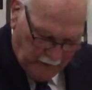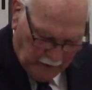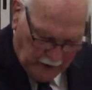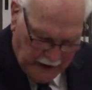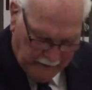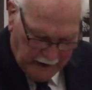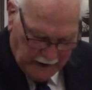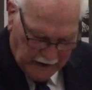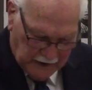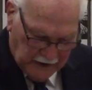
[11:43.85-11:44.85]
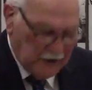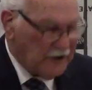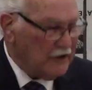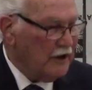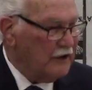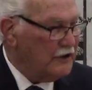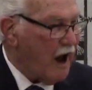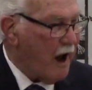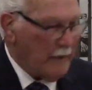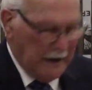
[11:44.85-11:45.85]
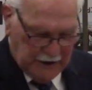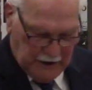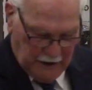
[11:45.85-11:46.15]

for leavening is chametz,